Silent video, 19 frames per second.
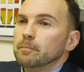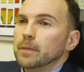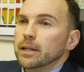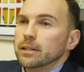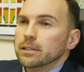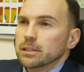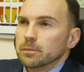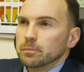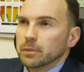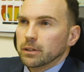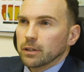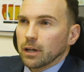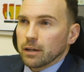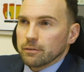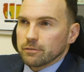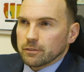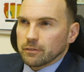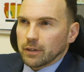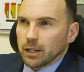It's something that
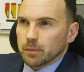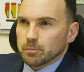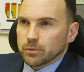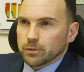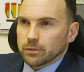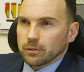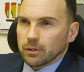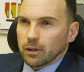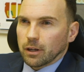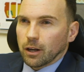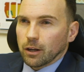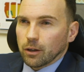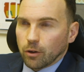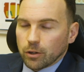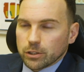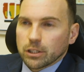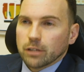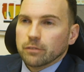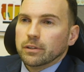I've developed a
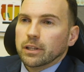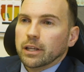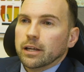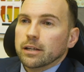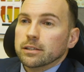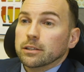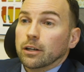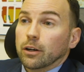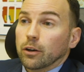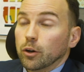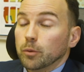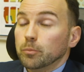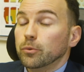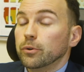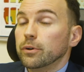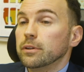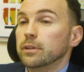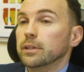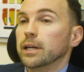lot over the years and a lot
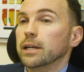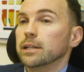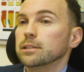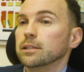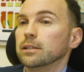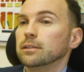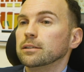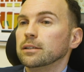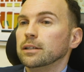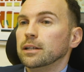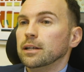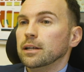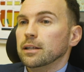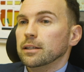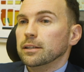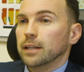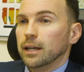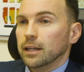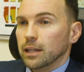more in theatre.
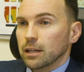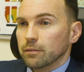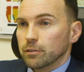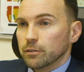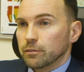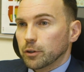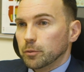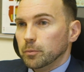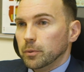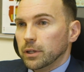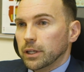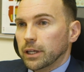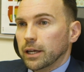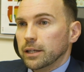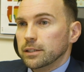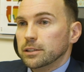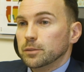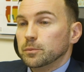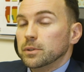That level of
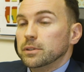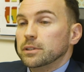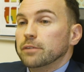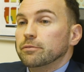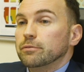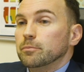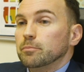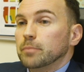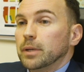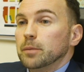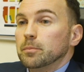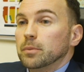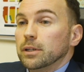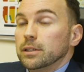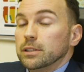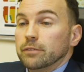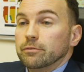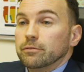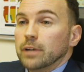communicating with different people
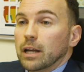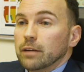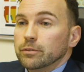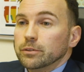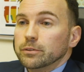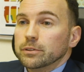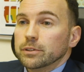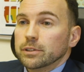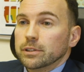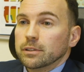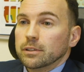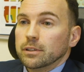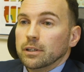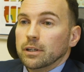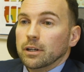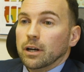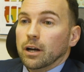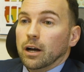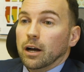at different levels,
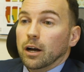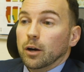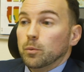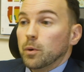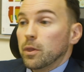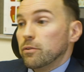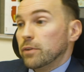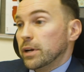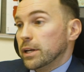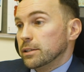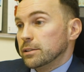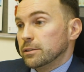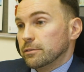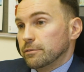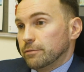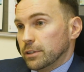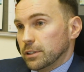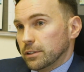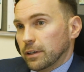whether it
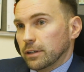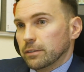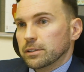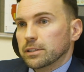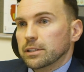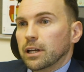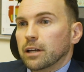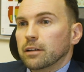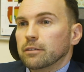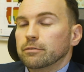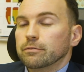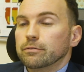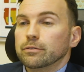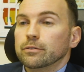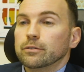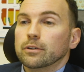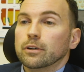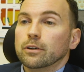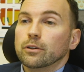is front of house
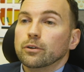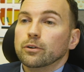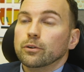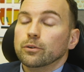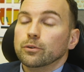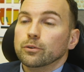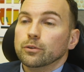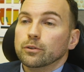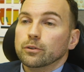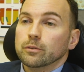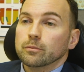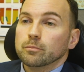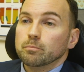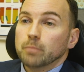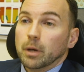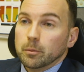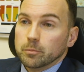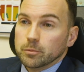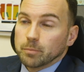staff or
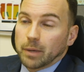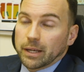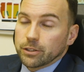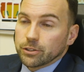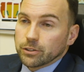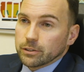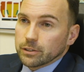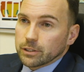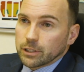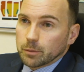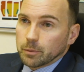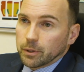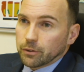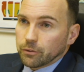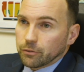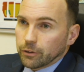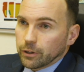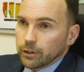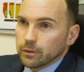patrons coming
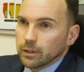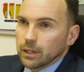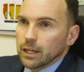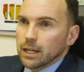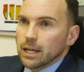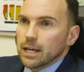through,